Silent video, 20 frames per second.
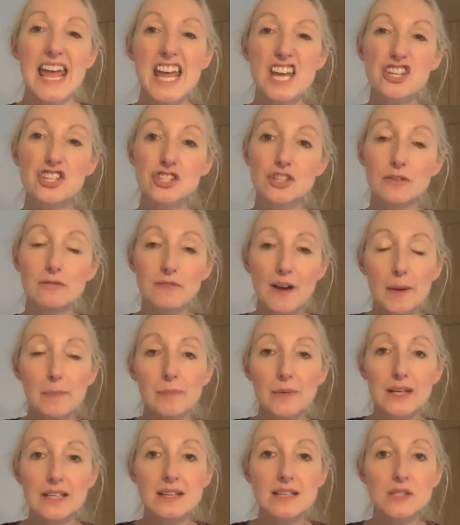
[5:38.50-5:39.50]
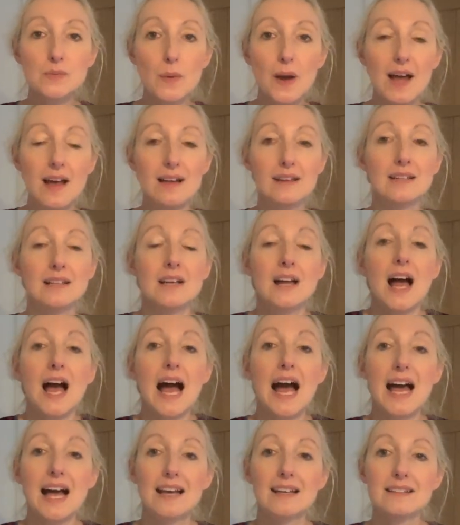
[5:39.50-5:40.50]
ish fabric as well
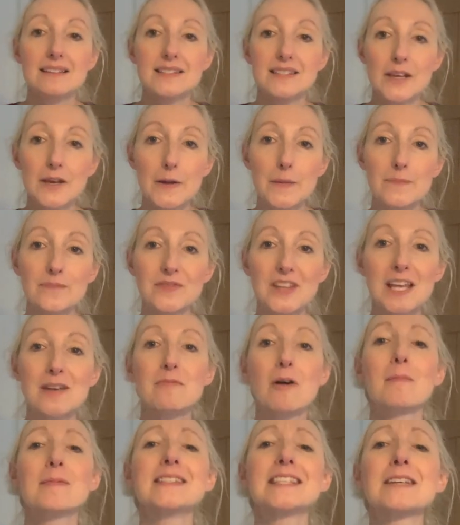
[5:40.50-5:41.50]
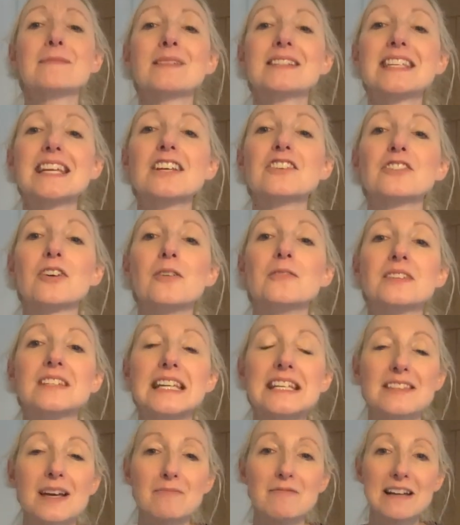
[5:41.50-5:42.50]
and um, you can probably see my t-shirt
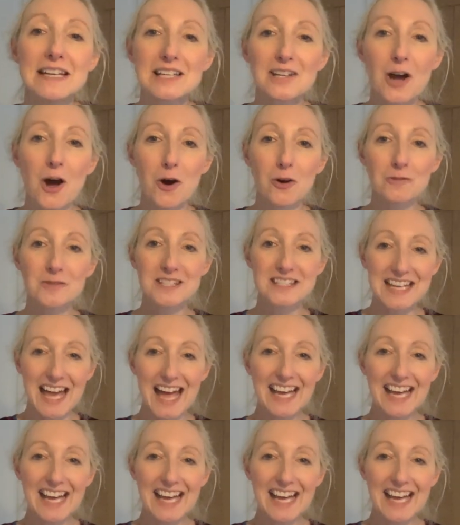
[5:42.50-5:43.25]
underneath I'm really cold today